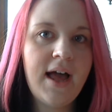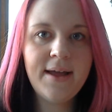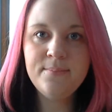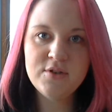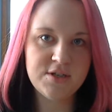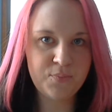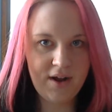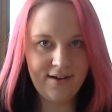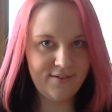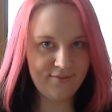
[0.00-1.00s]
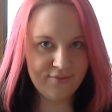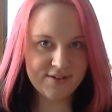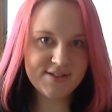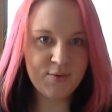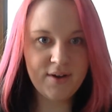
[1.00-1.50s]
I'm just proud of
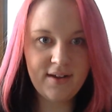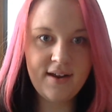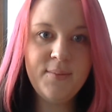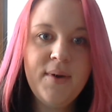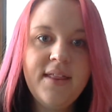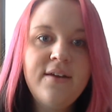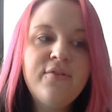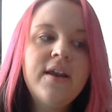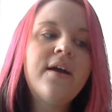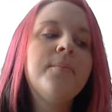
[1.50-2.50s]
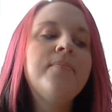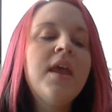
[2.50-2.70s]
what's going on in my life right now.